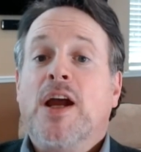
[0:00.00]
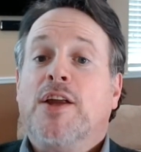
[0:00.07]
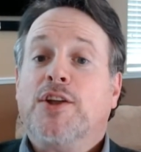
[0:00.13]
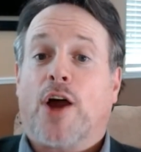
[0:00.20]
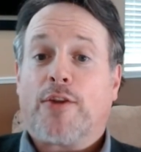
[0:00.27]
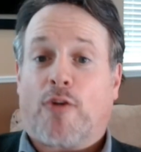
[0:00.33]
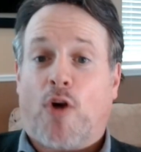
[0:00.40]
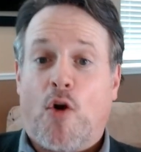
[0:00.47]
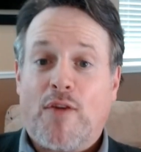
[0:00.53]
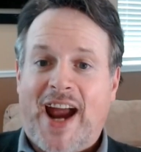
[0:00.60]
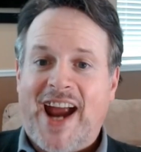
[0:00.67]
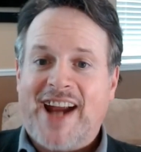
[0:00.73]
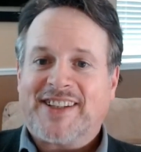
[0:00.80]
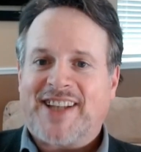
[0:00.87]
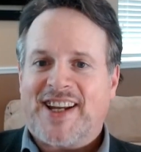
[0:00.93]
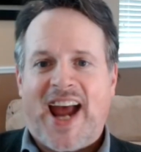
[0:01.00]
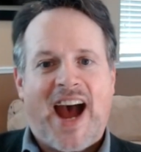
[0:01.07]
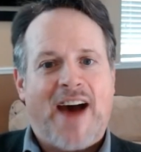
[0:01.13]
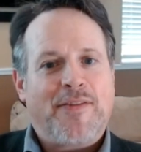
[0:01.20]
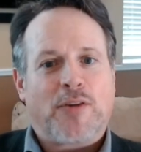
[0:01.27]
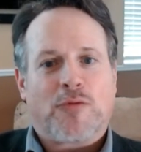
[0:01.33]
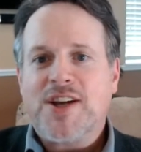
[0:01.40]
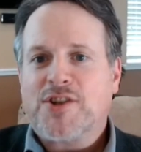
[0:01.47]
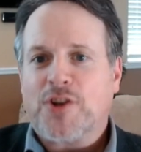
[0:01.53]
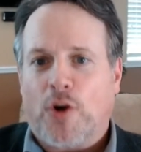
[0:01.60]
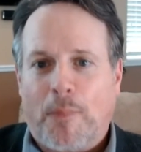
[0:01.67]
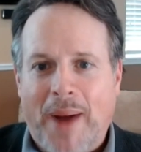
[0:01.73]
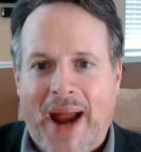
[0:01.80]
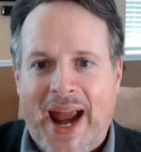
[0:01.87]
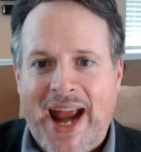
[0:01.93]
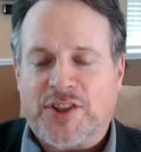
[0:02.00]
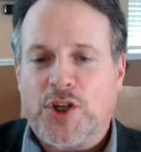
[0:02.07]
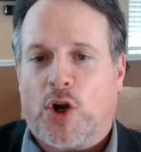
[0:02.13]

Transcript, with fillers: The other overhangs that you have, the regional banks.